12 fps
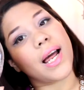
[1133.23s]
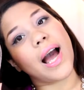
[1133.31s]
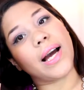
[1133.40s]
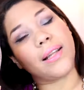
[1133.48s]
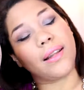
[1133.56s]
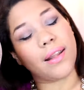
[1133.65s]

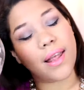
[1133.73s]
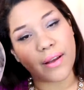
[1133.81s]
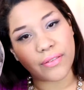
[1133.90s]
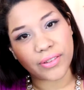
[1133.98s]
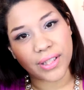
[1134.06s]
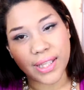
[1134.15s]
I
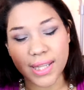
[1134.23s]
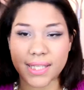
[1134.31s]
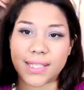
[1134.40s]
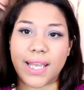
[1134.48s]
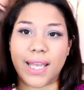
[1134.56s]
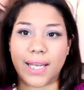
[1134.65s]
love
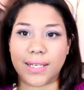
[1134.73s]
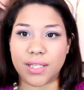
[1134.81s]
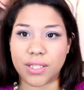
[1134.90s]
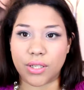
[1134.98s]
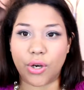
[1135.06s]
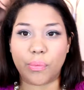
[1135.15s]
this hand
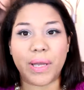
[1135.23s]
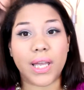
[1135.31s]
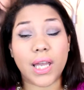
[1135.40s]
soap.